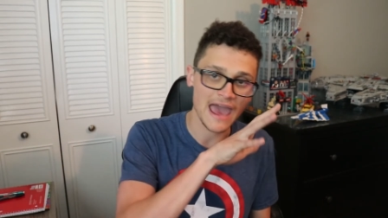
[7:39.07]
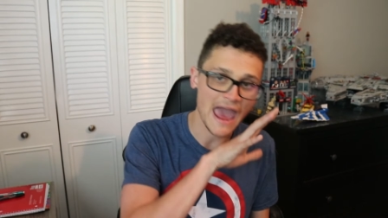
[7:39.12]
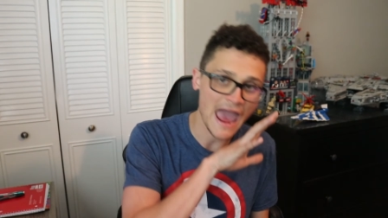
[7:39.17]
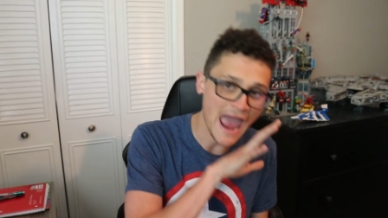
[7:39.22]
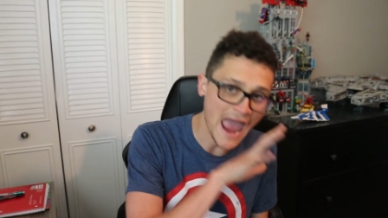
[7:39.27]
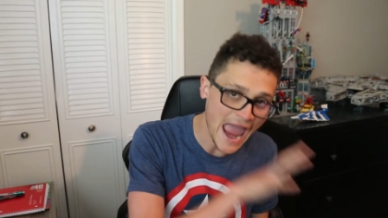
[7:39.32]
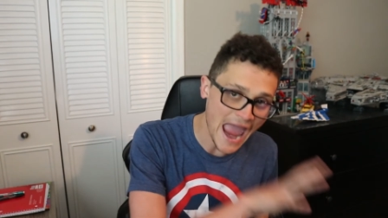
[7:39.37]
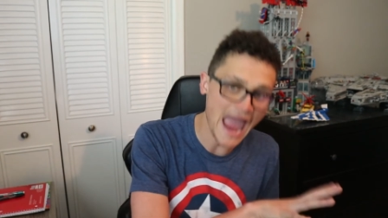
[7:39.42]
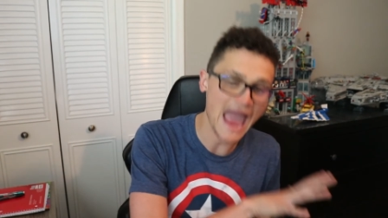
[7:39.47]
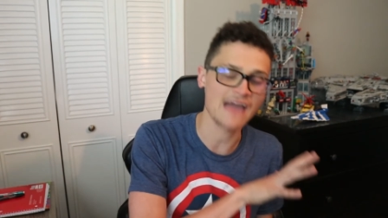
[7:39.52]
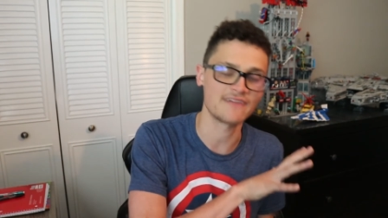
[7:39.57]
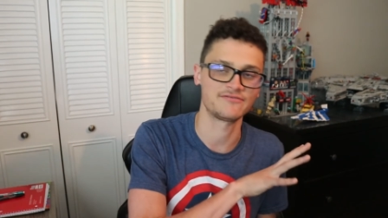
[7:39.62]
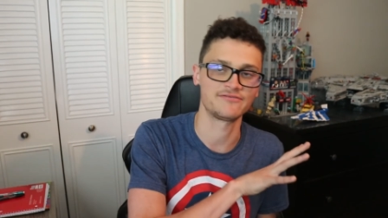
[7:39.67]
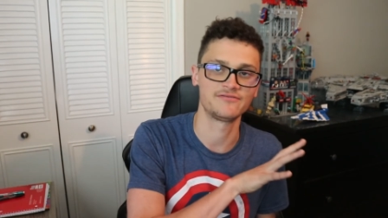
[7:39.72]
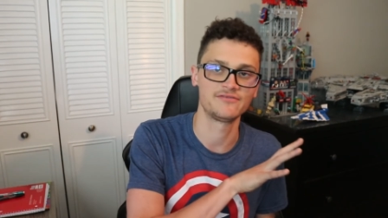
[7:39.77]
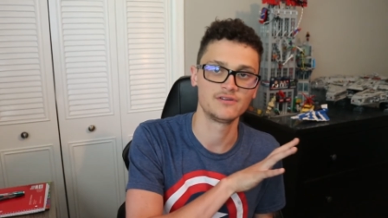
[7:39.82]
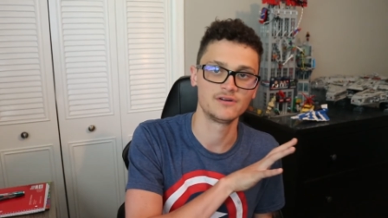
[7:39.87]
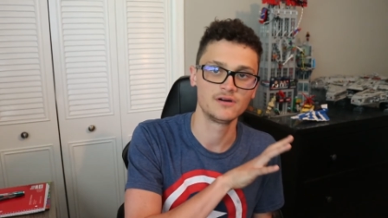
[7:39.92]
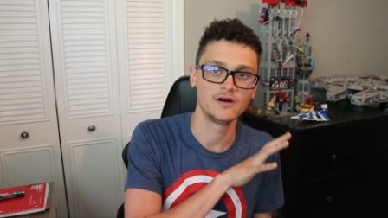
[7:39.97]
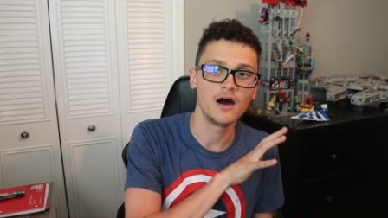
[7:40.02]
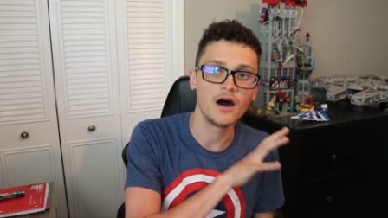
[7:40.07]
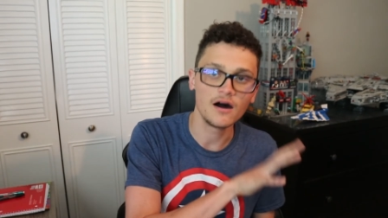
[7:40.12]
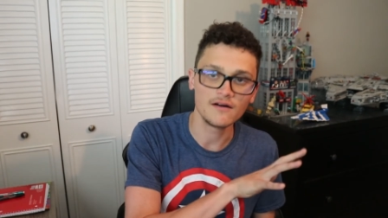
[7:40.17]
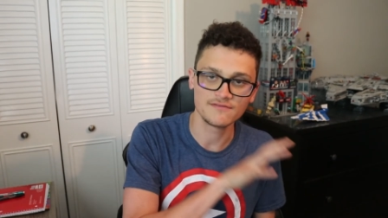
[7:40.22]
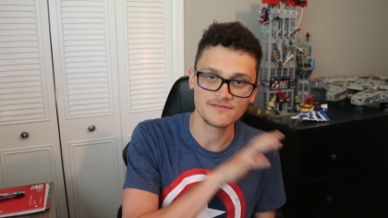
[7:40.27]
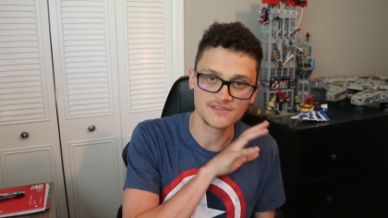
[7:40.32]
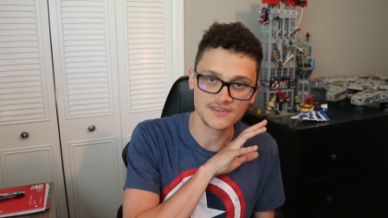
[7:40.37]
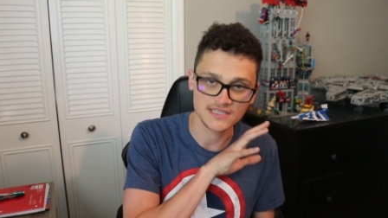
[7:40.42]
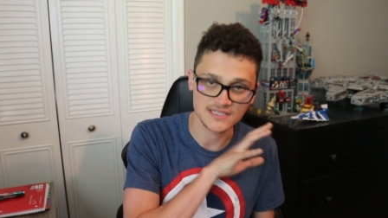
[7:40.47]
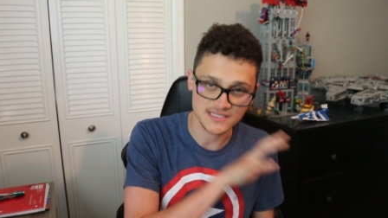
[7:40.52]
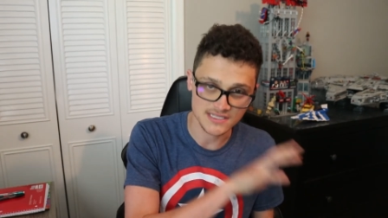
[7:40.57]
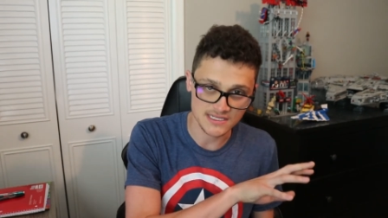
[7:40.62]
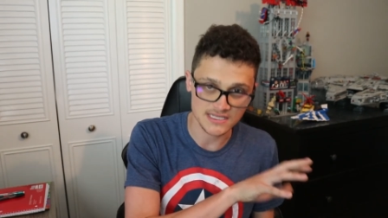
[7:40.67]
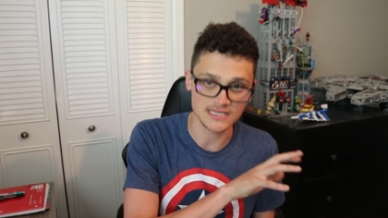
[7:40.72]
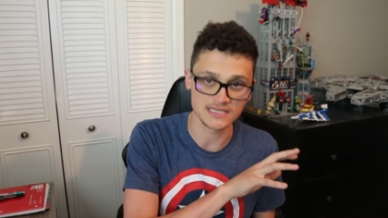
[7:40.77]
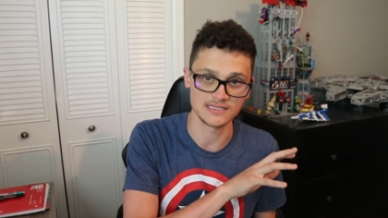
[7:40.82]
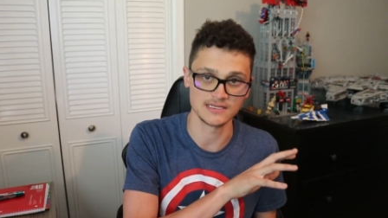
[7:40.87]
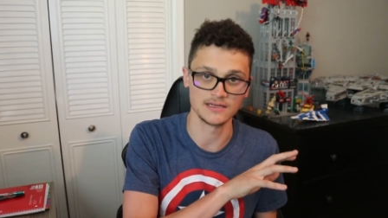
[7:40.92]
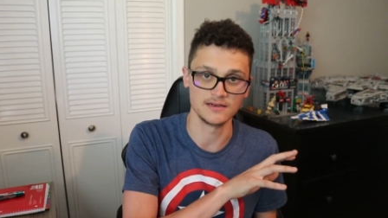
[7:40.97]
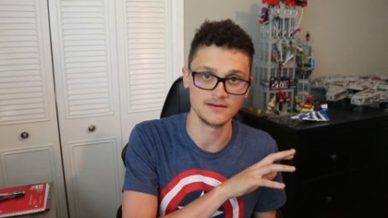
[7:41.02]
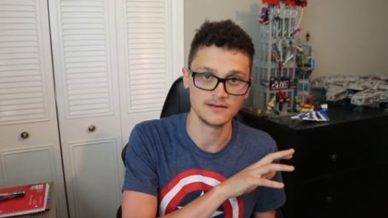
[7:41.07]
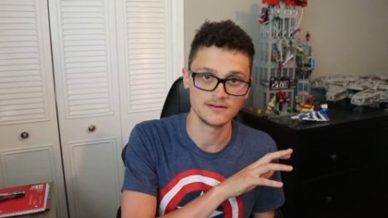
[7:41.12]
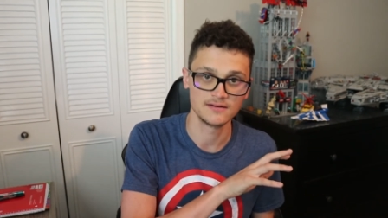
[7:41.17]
half of the season.